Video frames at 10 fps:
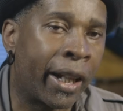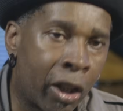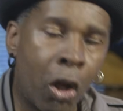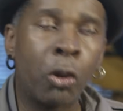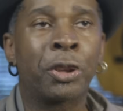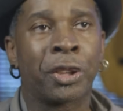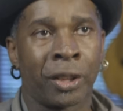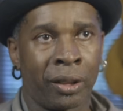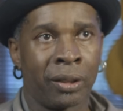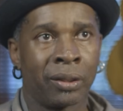
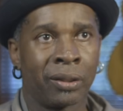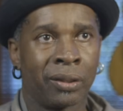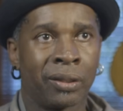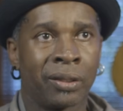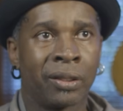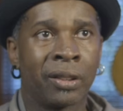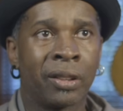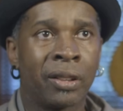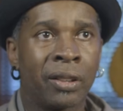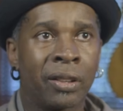culture,
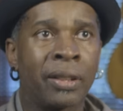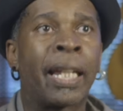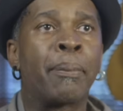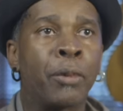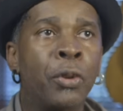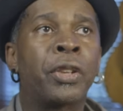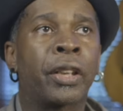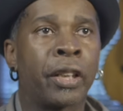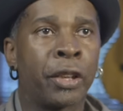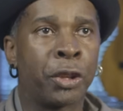that
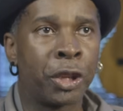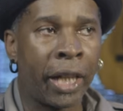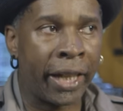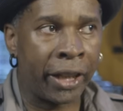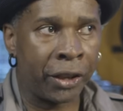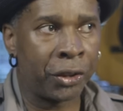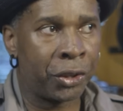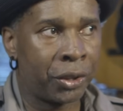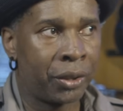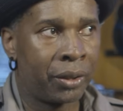music could
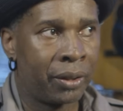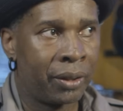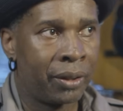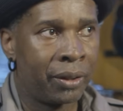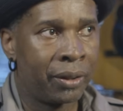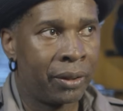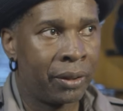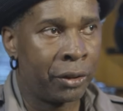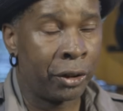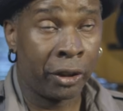change
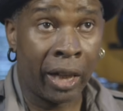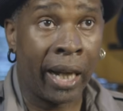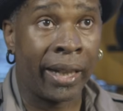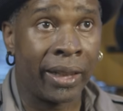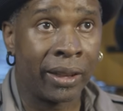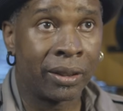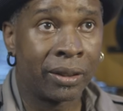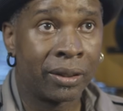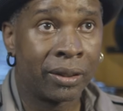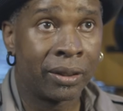your night,
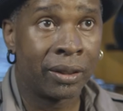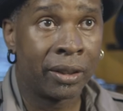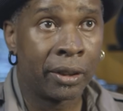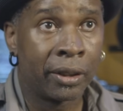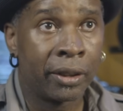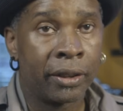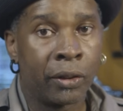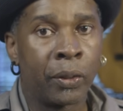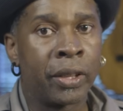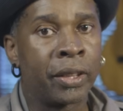
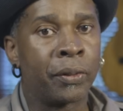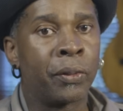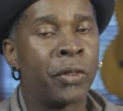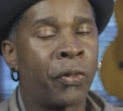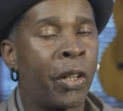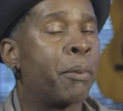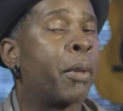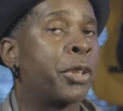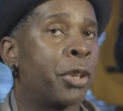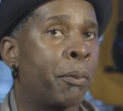was very
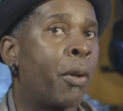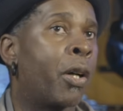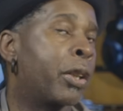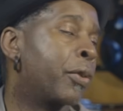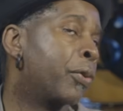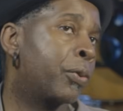much a part of